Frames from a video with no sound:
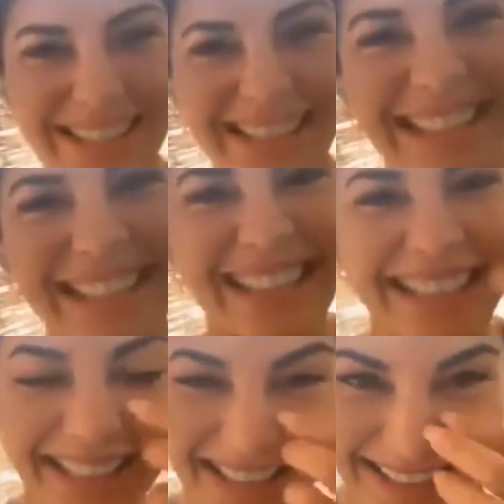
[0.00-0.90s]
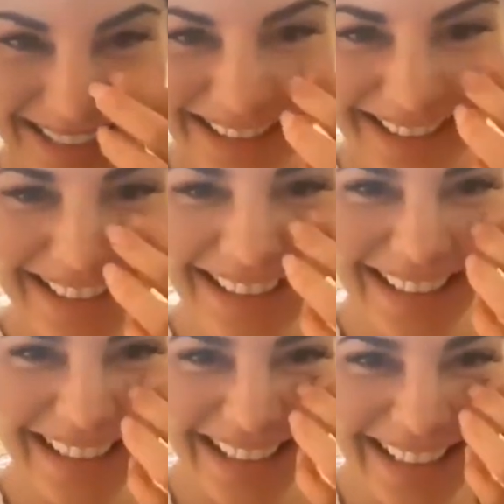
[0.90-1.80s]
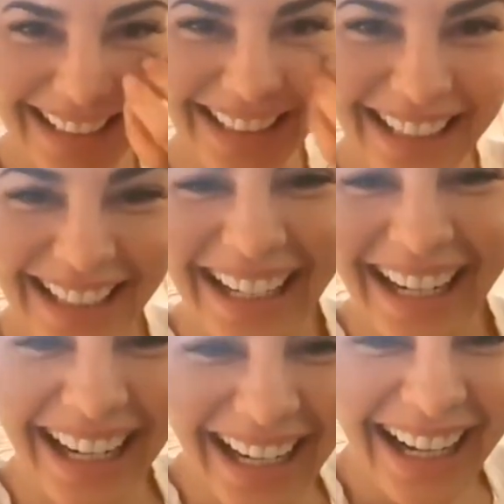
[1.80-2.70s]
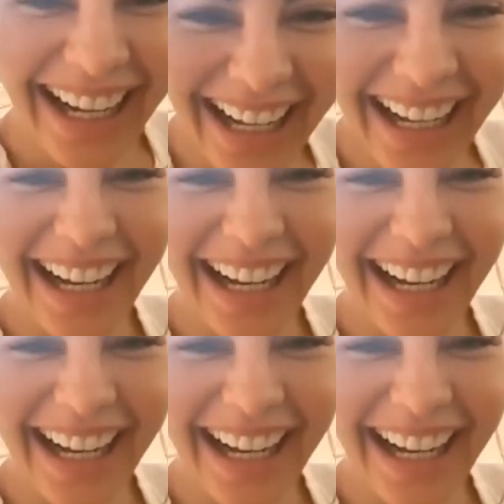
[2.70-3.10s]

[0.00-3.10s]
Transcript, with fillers: the H. What's up?